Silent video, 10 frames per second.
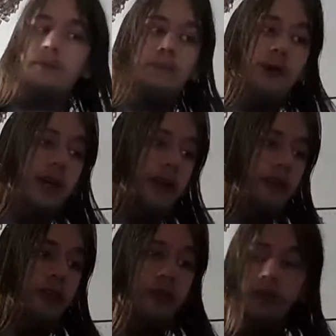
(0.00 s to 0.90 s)

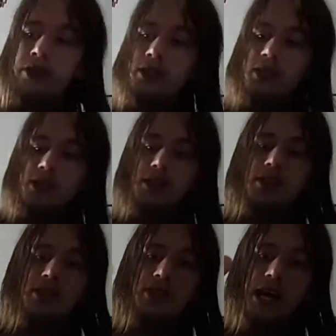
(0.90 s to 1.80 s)
beautiful
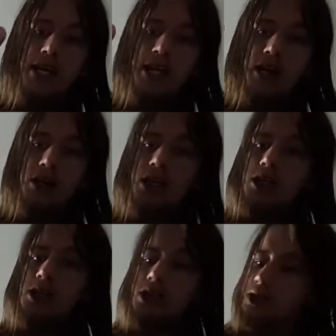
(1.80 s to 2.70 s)

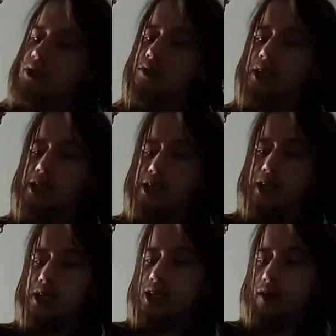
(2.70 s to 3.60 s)
Tenjaku
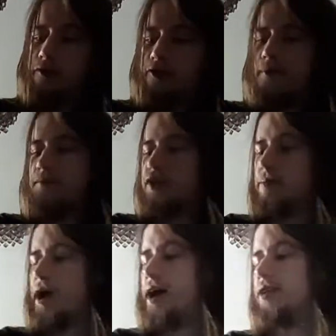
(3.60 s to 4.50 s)
whiskey from
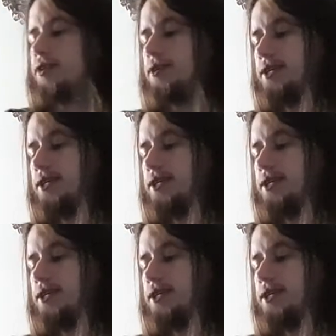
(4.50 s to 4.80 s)
Japan.